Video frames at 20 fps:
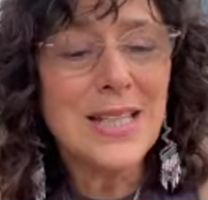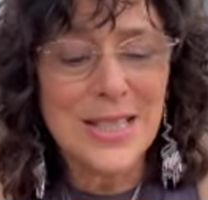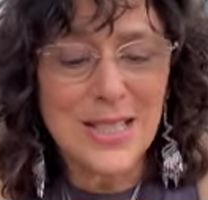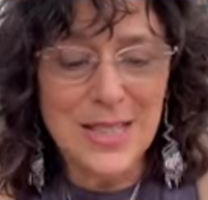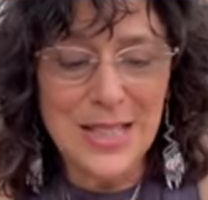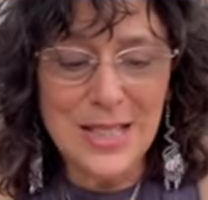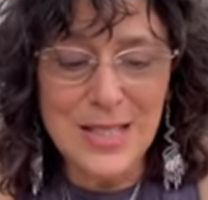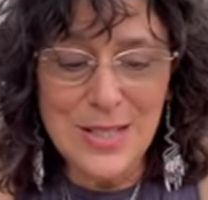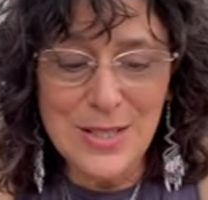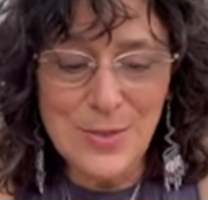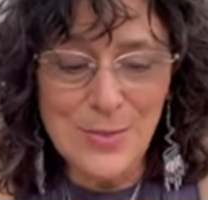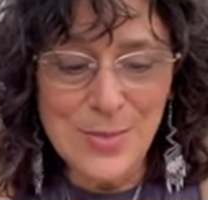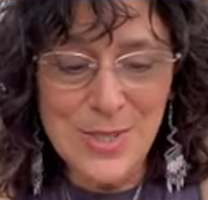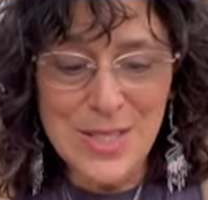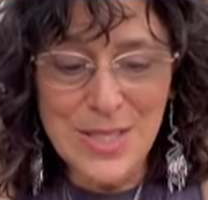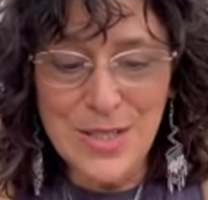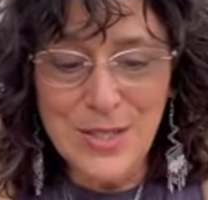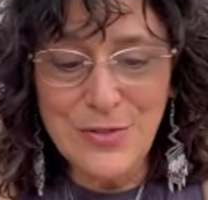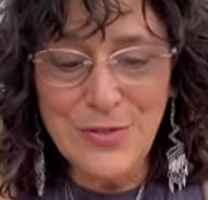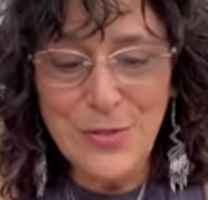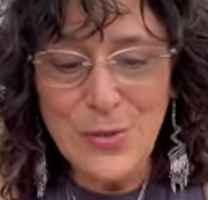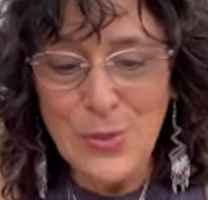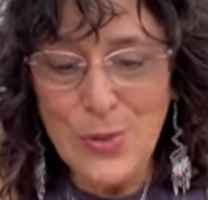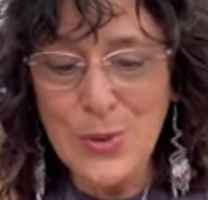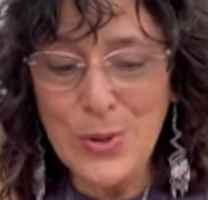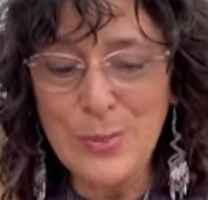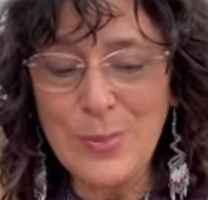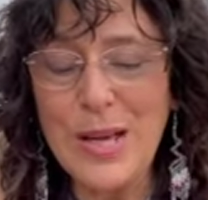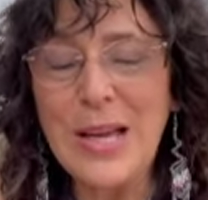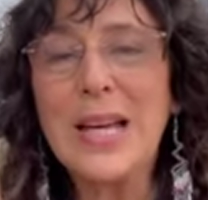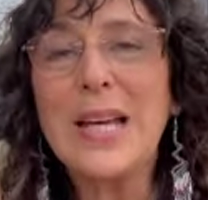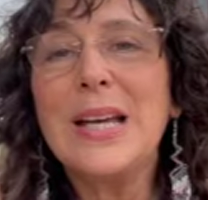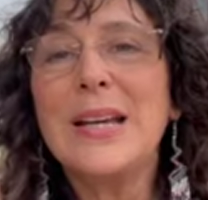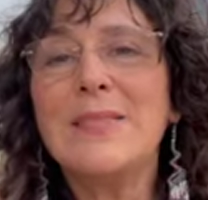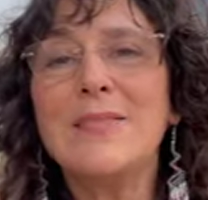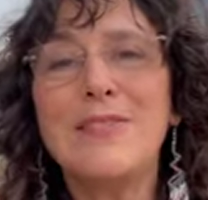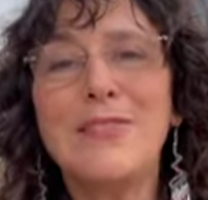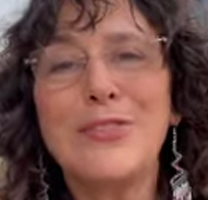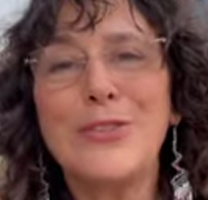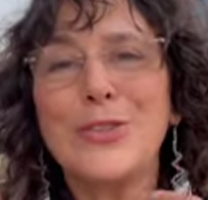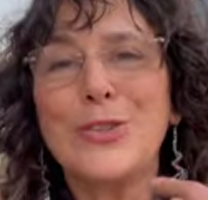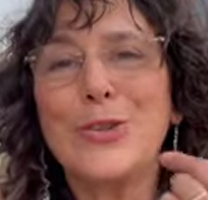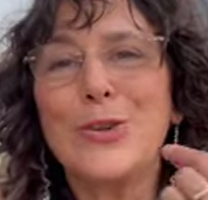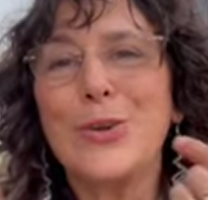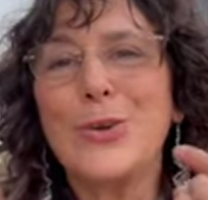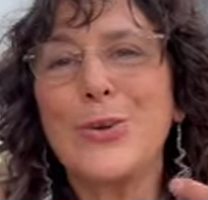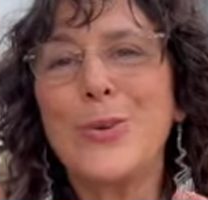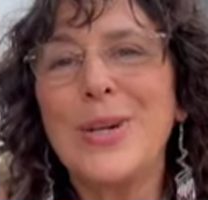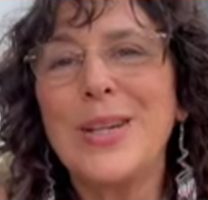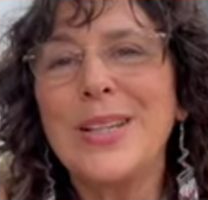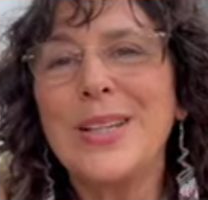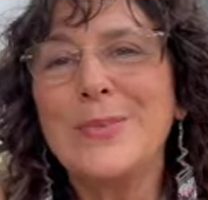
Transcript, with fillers: It comes in the form of, you know,